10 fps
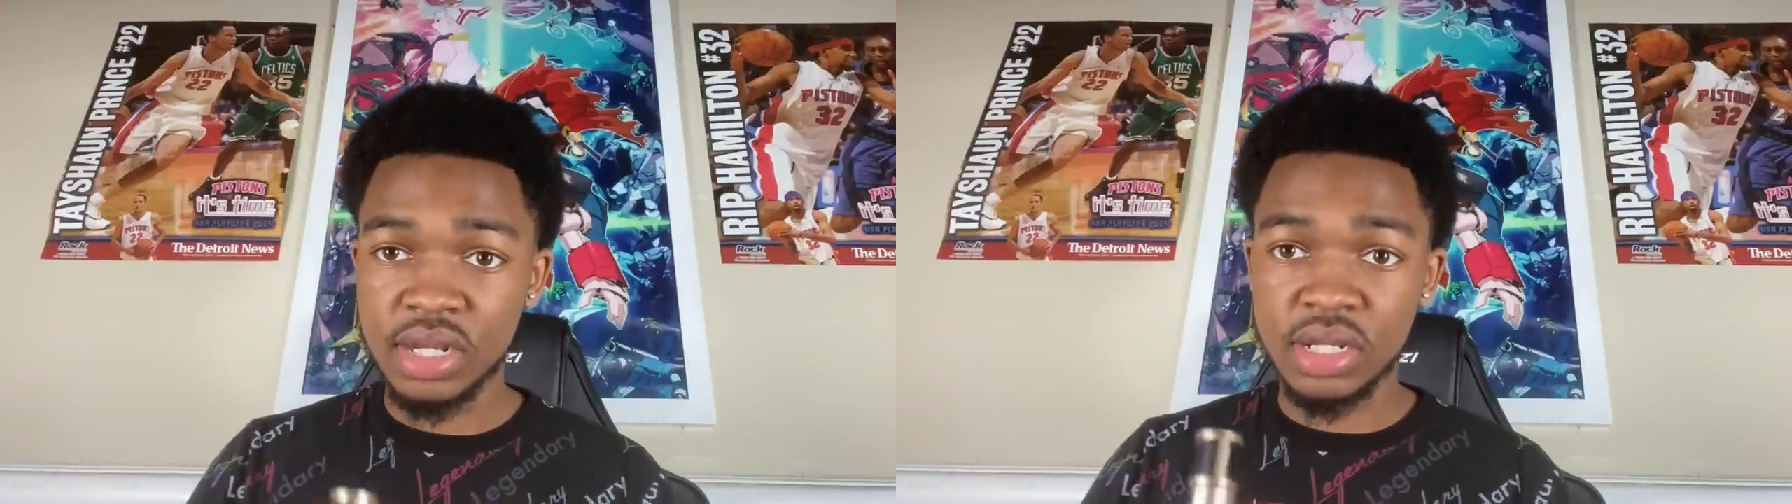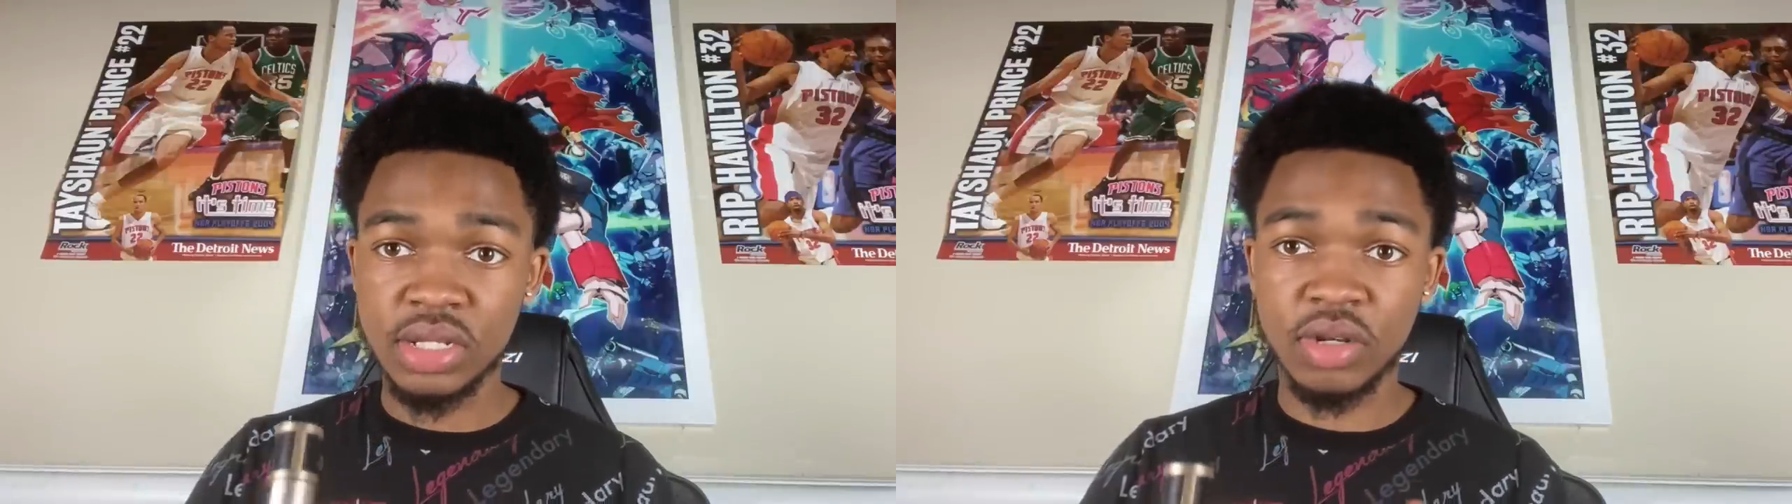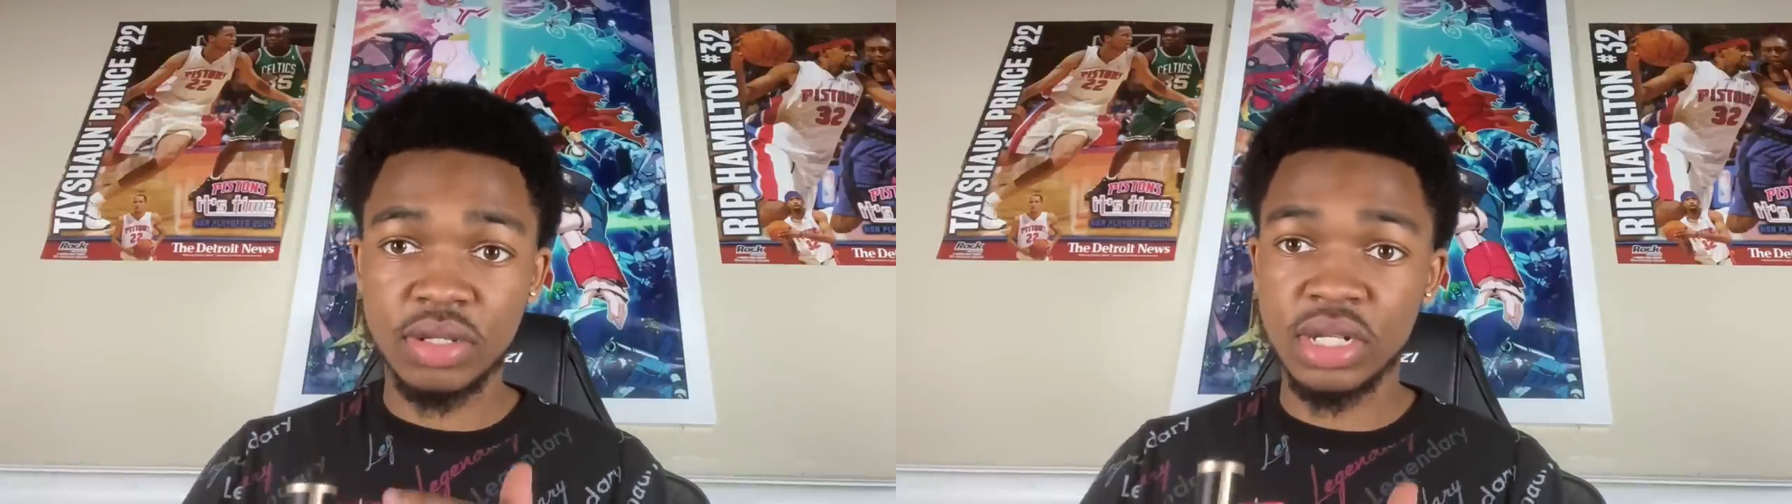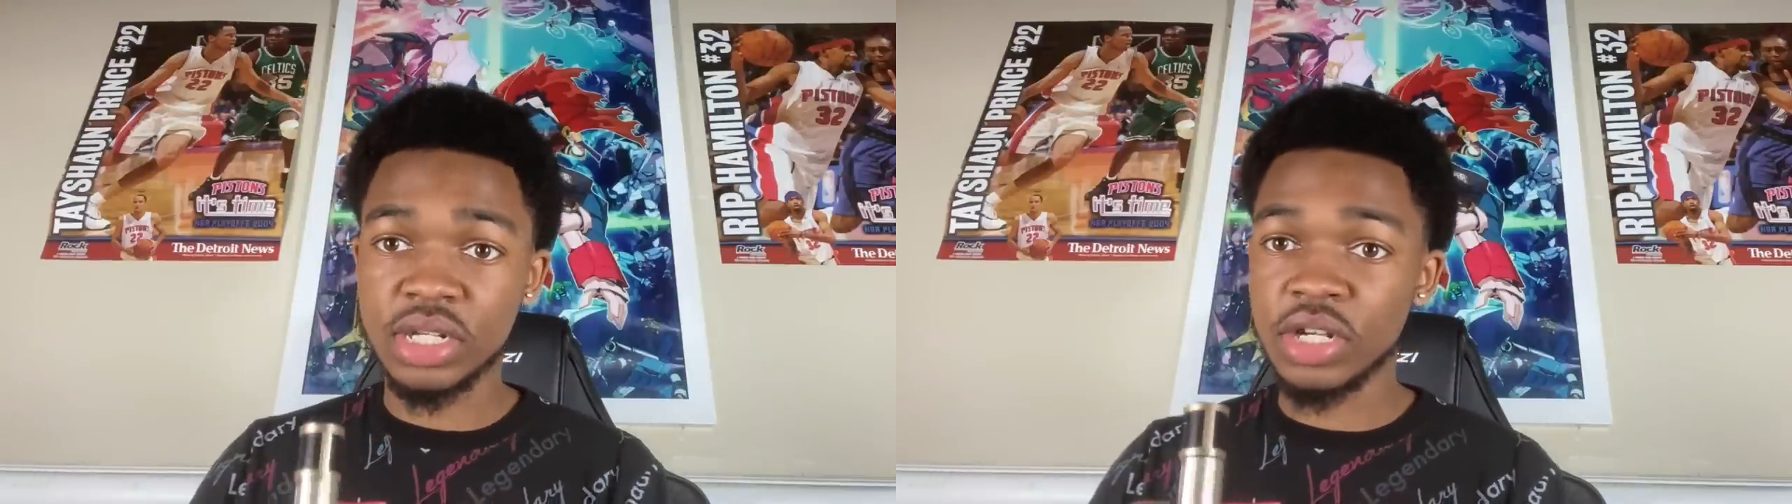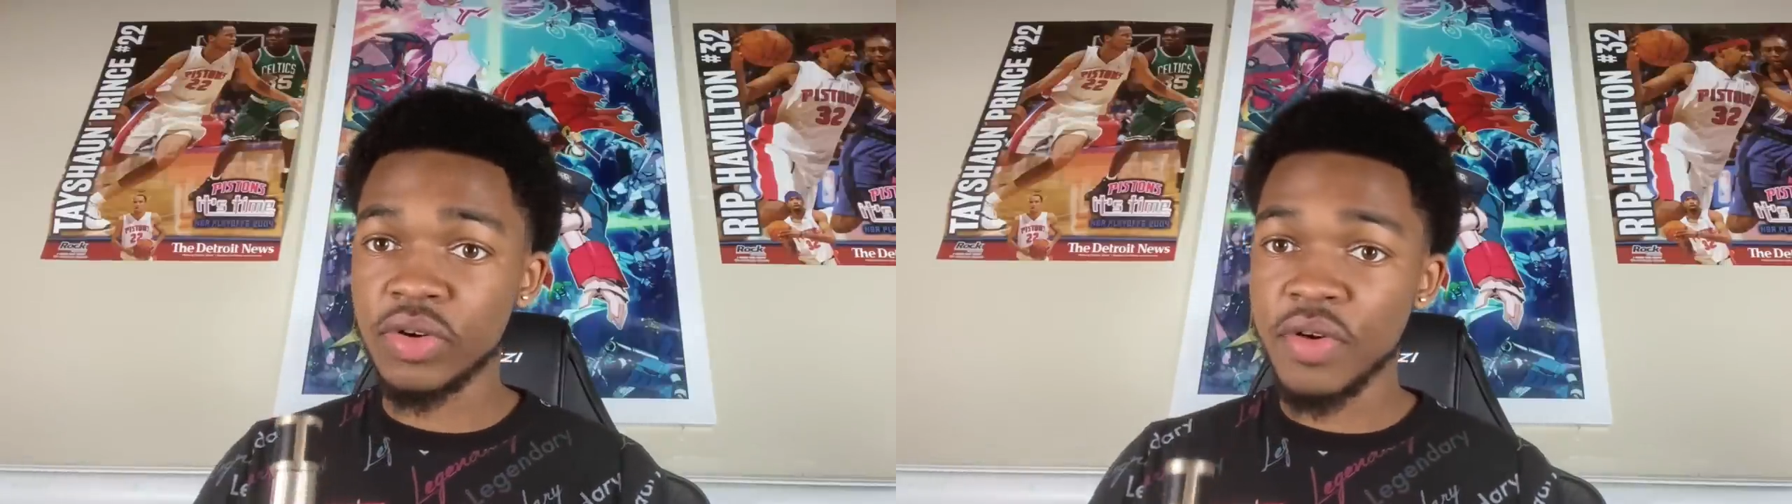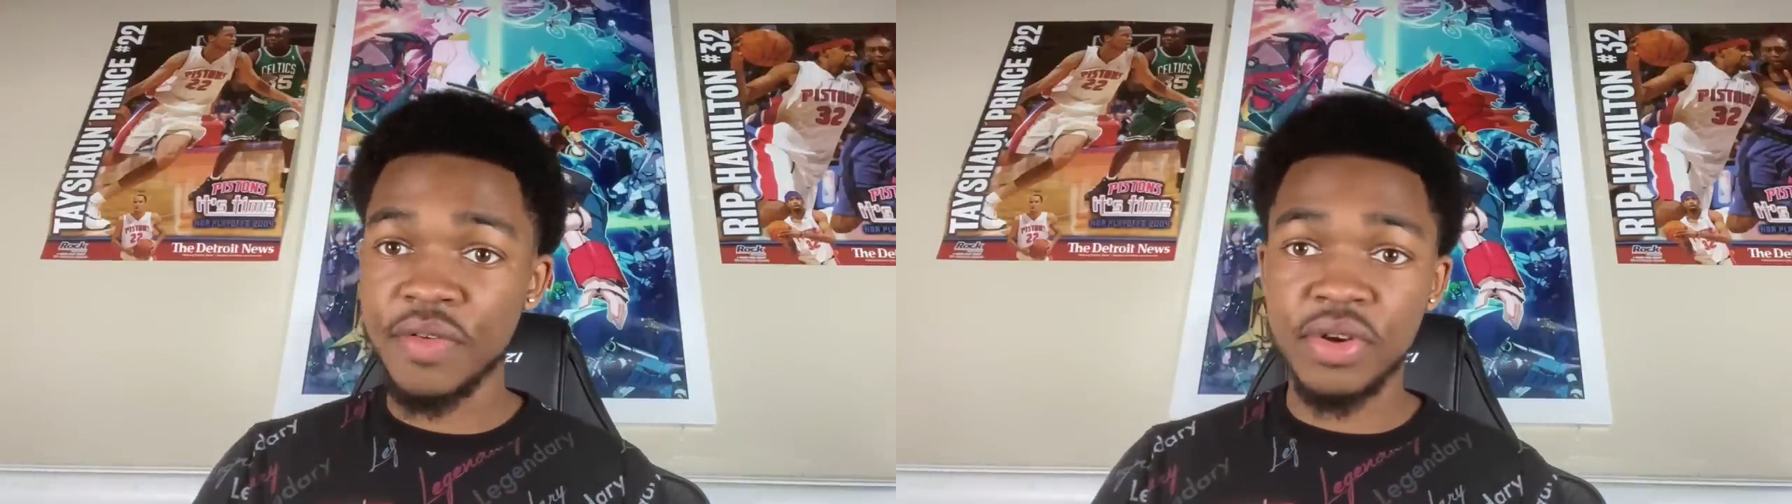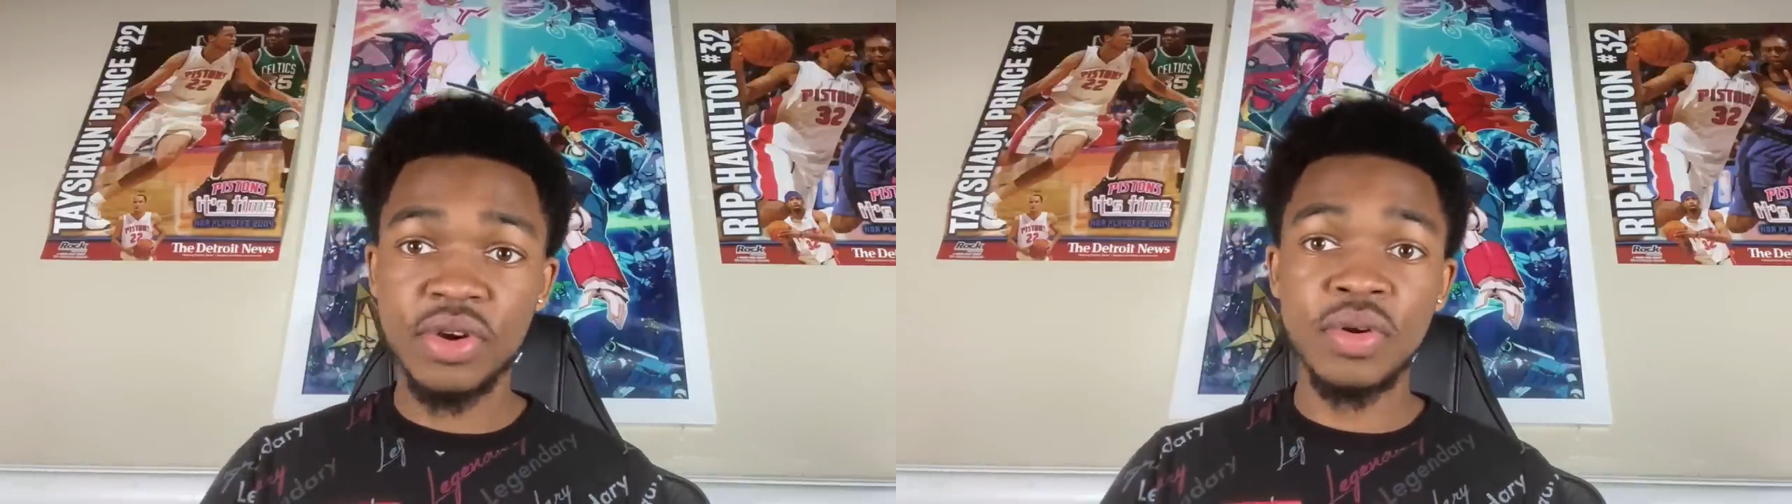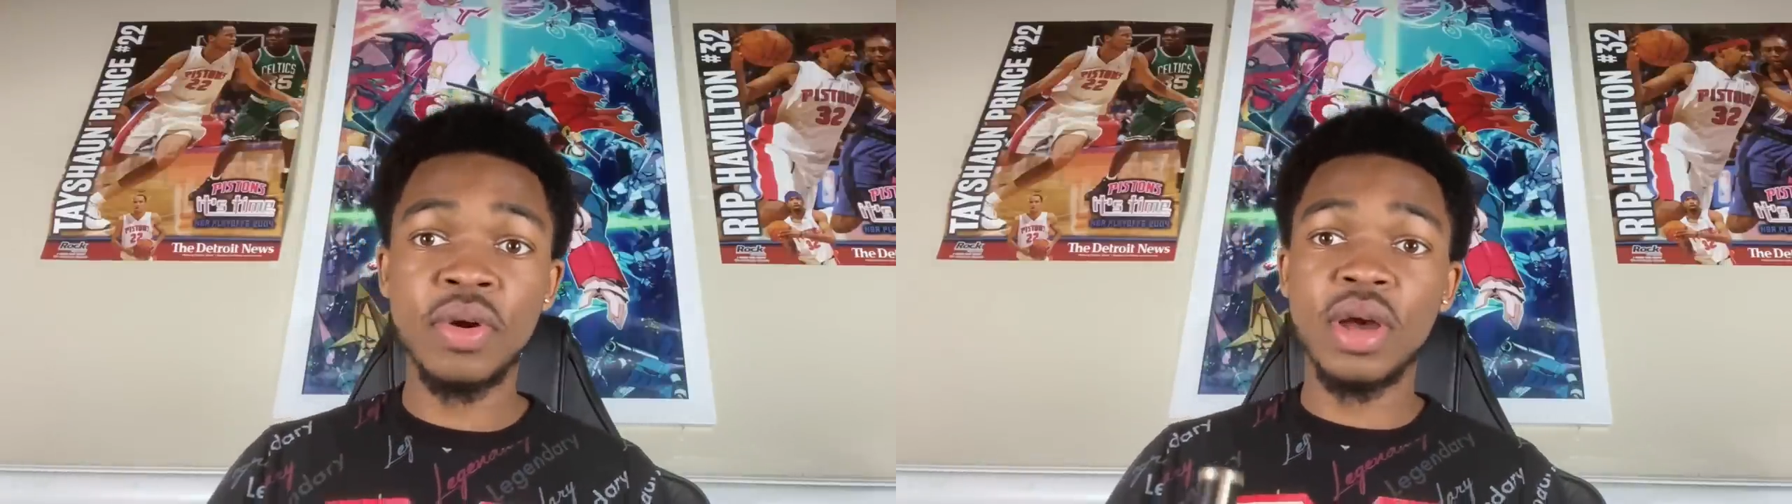Subscribe to the channel if you're new.